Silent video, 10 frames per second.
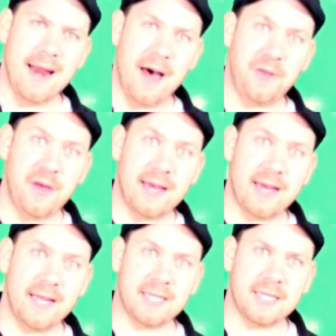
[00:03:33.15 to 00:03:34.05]
Nothing
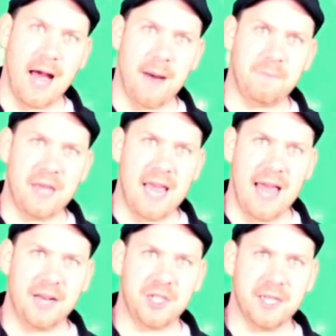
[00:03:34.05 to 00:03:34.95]
can stop the
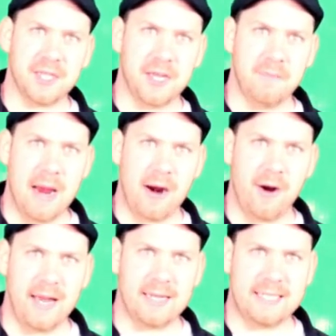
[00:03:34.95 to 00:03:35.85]
ancient
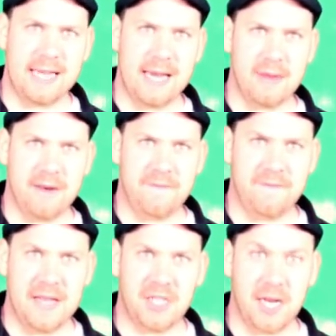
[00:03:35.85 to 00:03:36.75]
Sumerian demon
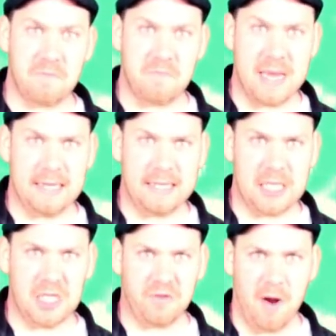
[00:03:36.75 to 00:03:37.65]
Fidget
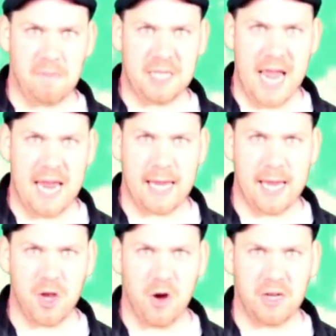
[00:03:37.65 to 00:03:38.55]
Mittens from
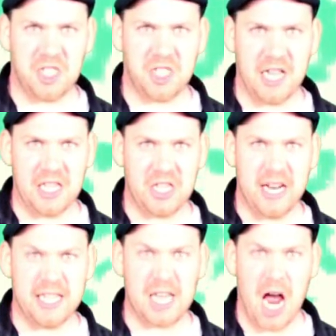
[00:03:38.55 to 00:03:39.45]
taking your
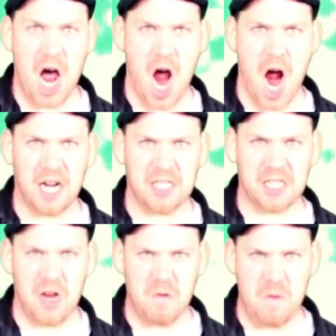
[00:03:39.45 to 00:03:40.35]
children's hearts